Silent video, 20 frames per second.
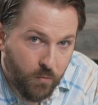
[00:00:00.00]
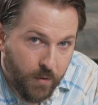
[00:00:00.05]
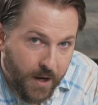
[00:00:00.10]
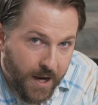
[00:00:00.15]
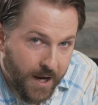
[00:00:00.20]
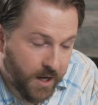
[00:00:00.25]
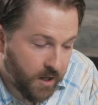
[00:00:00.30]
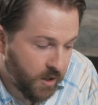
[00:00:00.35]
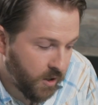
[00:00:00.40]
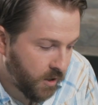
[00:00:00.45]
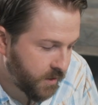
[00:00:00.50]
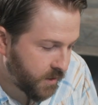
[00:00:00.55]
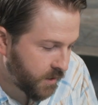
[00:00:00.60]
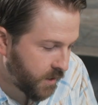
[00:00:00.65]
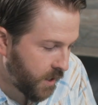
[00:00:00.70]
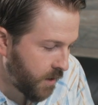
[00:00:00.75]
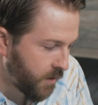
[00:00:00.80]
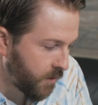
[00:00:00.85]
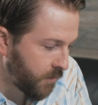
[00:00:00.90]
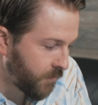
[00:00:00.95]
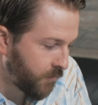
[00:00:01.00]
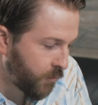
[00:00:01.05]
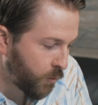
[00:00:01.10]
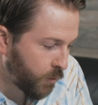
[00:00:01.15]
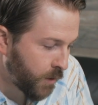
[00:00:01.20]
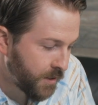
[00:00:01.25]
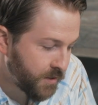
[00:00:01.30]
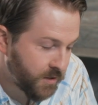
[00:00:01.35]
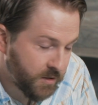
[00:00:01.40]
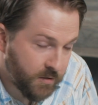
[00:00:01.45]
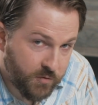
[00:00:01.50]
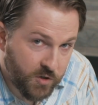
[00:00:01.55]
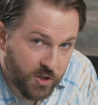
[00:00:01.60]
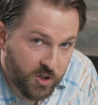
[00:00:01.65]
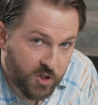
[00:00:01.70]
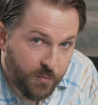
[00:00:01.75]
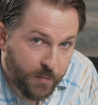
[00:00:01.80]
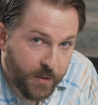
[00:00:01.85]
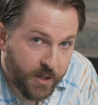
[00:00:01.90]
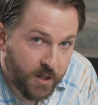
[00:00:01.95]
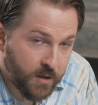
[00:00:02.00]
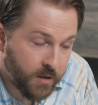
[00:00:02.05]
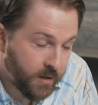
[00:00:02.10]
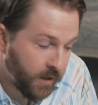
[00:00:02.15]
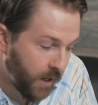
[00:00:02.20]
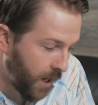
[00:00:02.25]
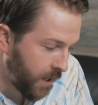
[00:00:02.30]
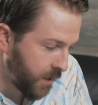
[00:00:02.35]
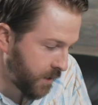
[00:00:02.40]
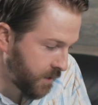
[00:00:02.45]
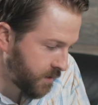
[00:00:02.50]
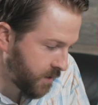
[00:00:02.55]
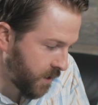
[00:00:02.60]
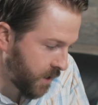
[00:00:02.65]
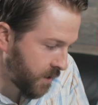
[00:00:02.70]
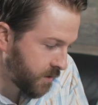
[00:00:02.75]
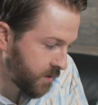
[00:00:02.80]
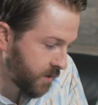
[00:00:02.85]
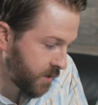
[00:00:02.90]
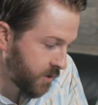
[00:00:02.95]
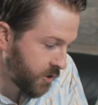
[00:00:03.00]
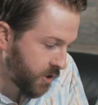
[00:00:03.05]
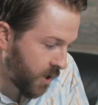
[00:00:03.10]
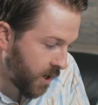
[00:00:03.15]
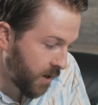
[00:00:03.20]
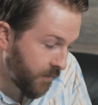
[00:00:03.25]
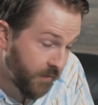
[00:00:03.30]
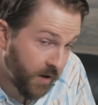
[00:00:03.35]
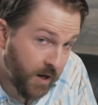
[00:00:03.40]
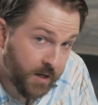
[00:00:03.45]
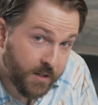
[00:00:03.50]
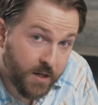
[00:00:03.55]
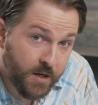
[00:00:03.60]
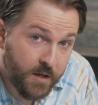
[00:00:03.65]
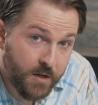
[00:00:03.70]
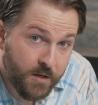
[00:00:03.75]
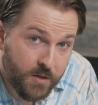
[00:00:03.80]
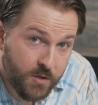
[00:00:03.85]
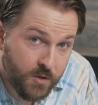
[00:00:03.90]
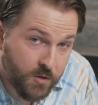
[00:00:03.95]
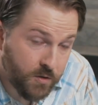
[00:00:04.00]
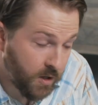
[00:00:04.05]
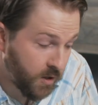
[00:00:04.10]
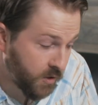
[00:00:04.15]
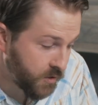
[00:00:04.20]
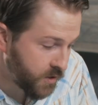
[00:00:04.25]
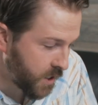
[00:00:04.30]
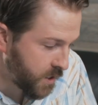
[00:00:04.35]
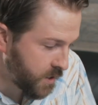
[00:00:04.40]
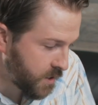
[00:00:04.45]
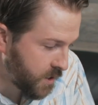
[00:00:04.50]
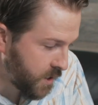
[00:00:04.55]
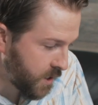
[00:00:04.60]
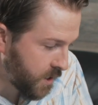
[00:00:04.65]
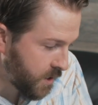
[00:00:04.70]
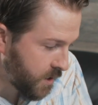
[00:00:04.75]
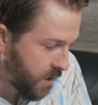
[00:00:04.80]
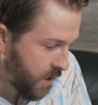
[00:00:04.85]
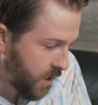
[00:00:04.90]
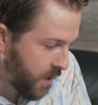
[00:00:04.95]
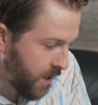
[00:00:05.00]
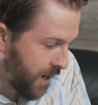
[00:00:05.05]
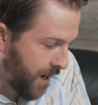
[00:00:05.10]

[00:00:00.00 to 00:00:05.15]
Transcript: when we add it all together, 4 ounces of ginger beer, 90 cents. A shot of vodka, $2.18.